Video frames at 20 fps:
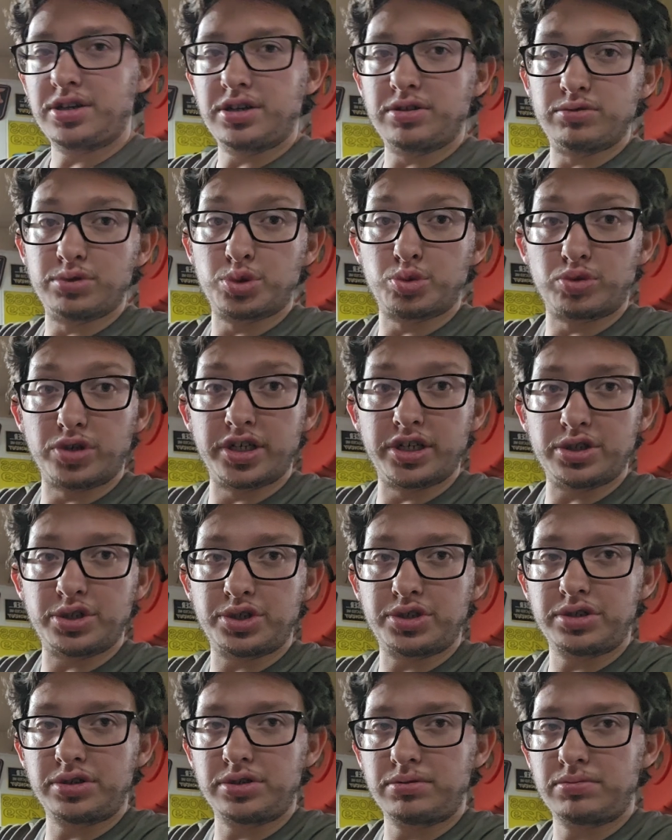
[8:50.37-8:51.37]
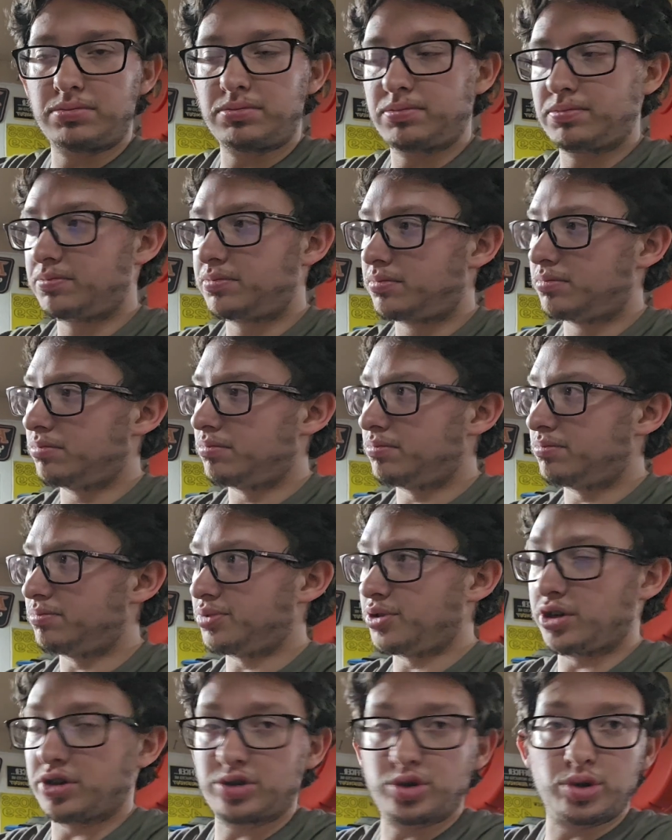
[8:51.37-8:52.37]
It was rich,
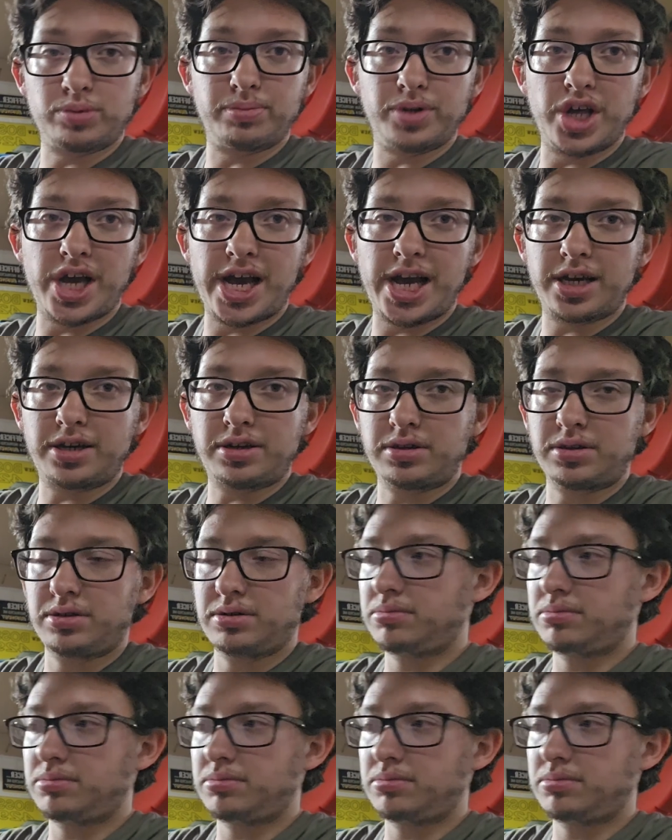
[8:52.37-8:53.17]
plugs are black,